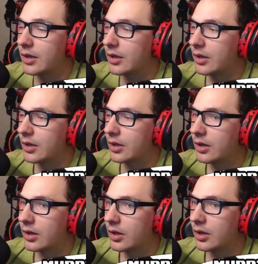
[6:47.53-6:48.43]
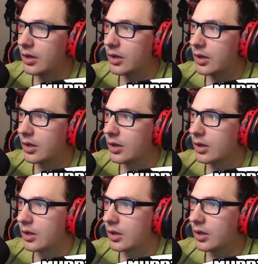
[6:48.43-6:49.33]

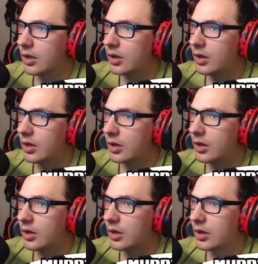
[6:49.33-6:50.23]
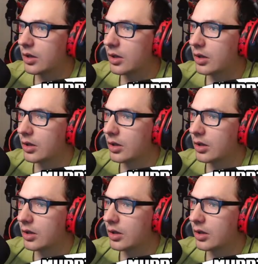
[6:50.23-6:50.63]
[no speech]